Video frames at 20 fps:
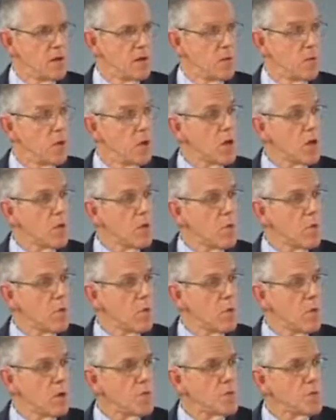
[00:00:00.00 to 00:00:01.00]
Well,
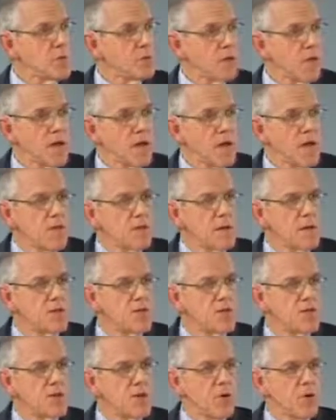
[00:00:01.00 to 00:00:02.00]
what were the satellite
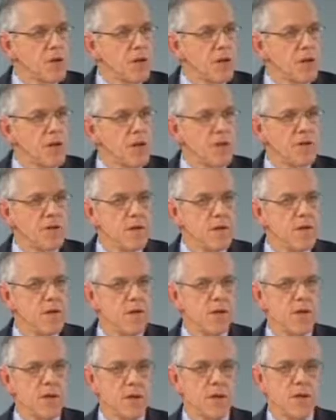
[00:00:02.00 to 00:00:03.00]
pictures showing in
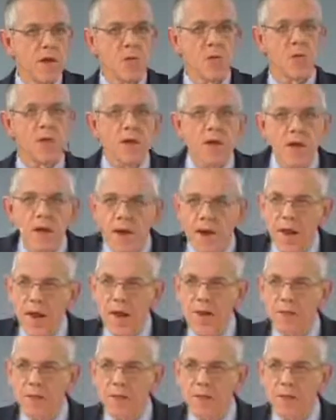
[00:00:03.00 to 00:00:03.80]
1930? There weren't any.